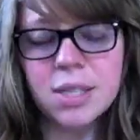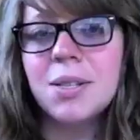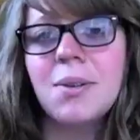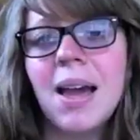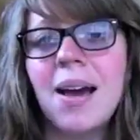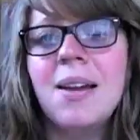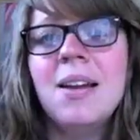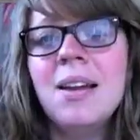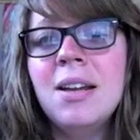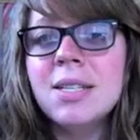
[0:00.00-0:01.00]
So yeah,
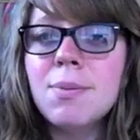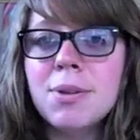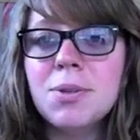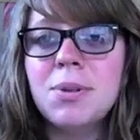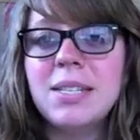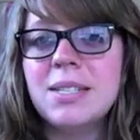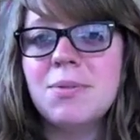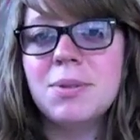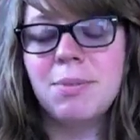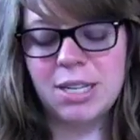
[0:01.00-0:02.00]
small toys
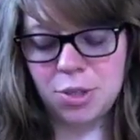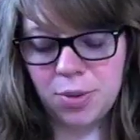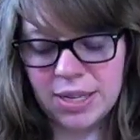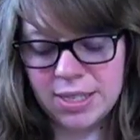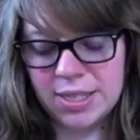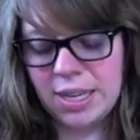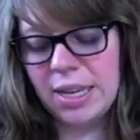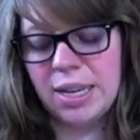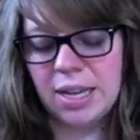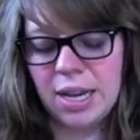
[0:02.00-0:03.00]
was my choice.
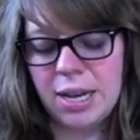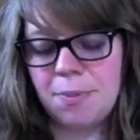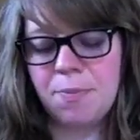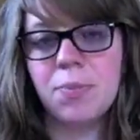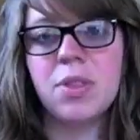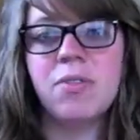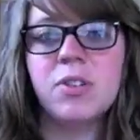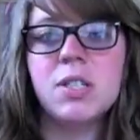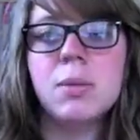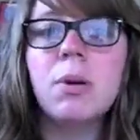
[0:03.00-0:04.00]
The
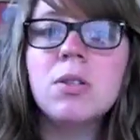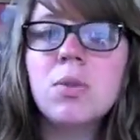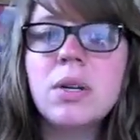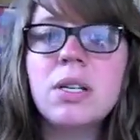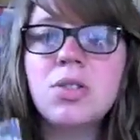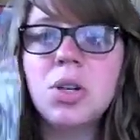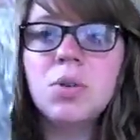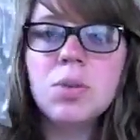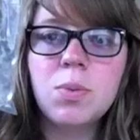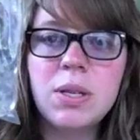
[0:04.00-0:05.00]
first small toy I
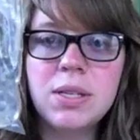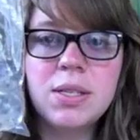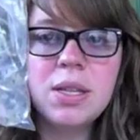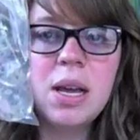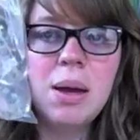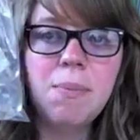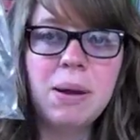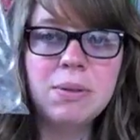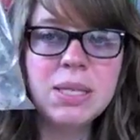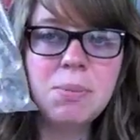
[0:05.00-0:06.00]
chose was
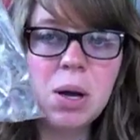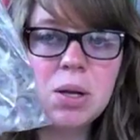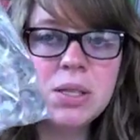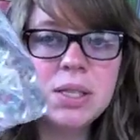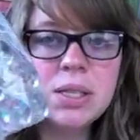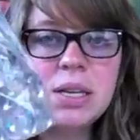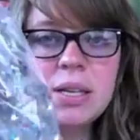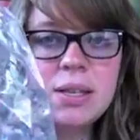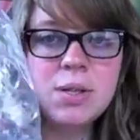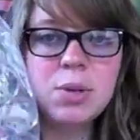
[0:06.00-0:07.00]
bouncy balls.
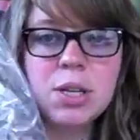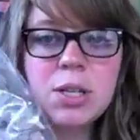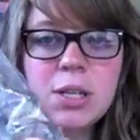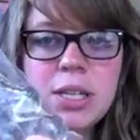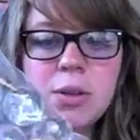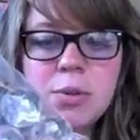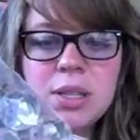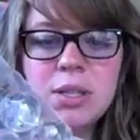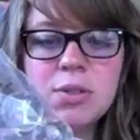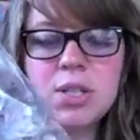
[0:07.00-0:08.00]
These were clear with
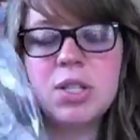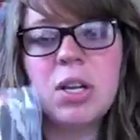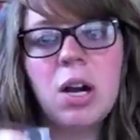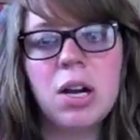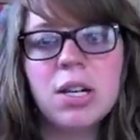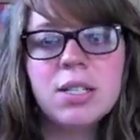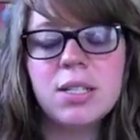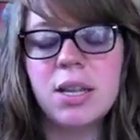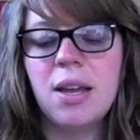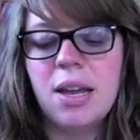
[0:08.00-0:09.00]
little stars.
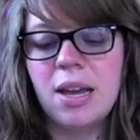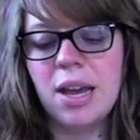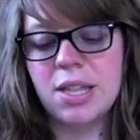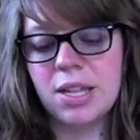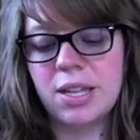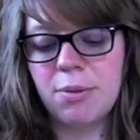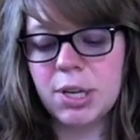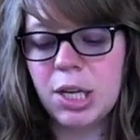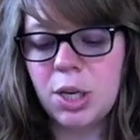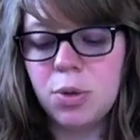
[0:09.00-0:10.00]
I thought they were
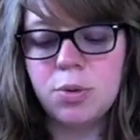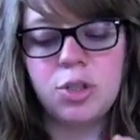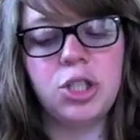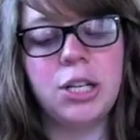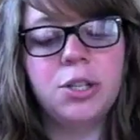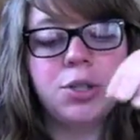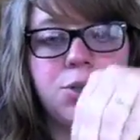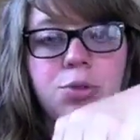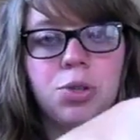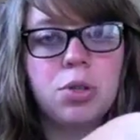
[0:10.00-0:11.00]
cute and gender
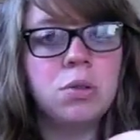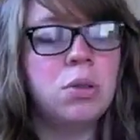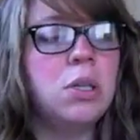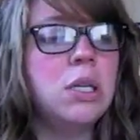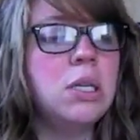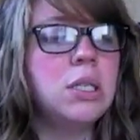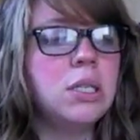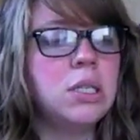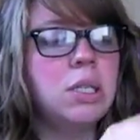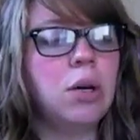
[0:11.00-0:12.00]
neutral,
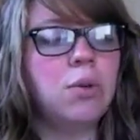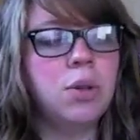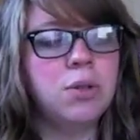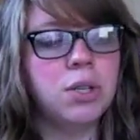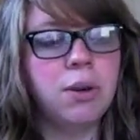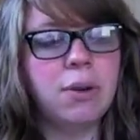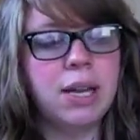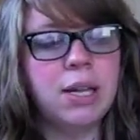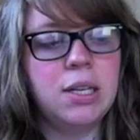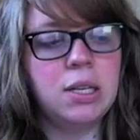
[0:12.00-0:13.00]
so those are going
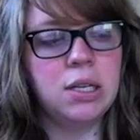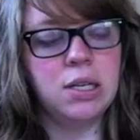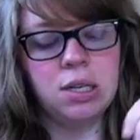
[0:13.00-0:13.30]
in.